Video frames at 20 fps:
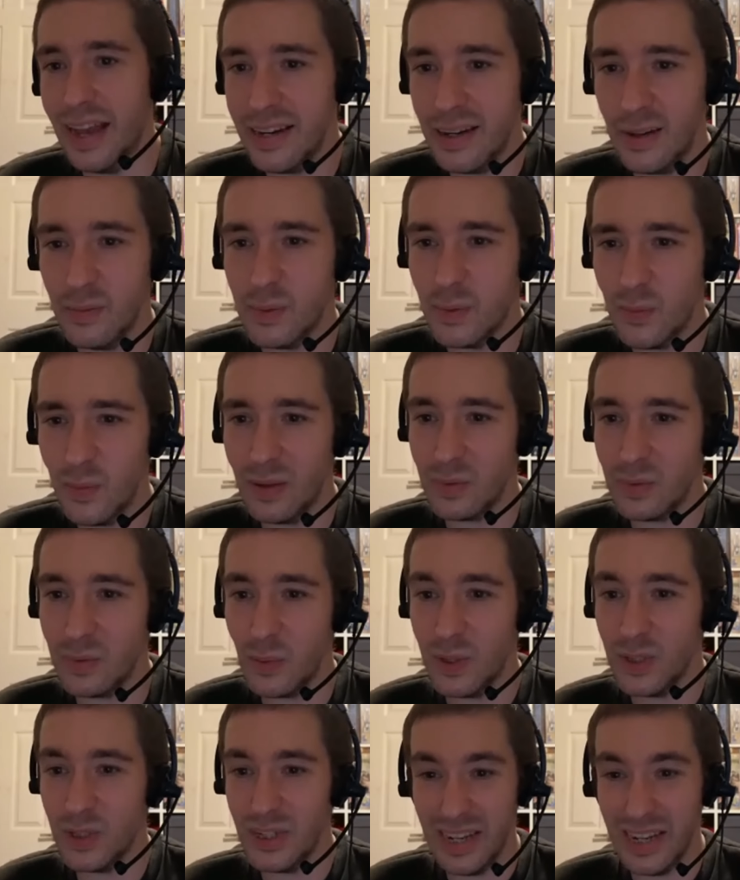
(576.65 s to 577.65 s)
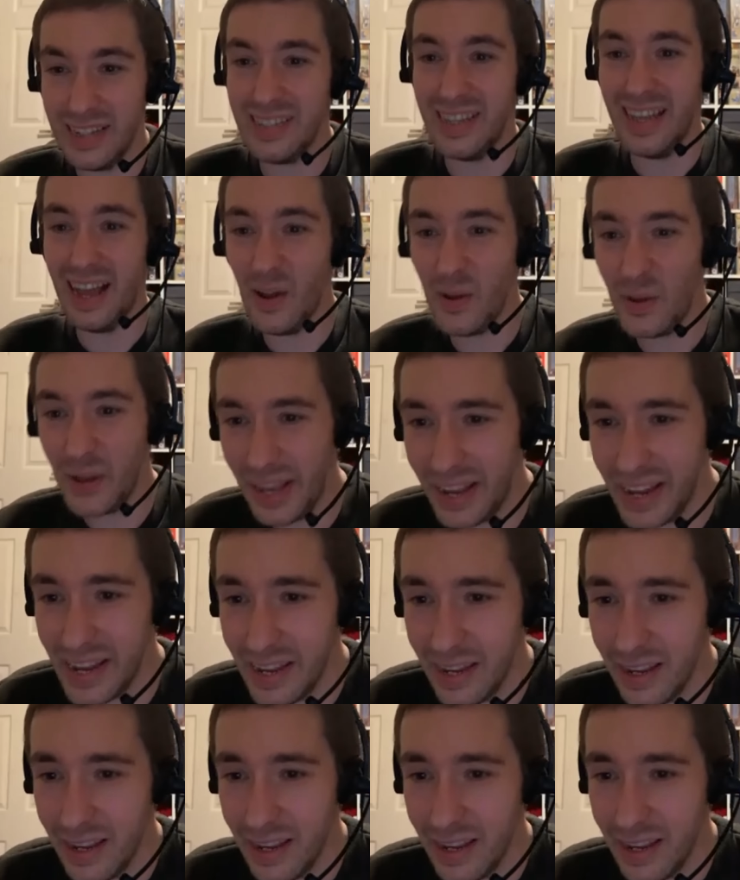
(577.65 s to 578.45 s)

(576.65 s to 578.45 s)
And I was wondering, is that okay?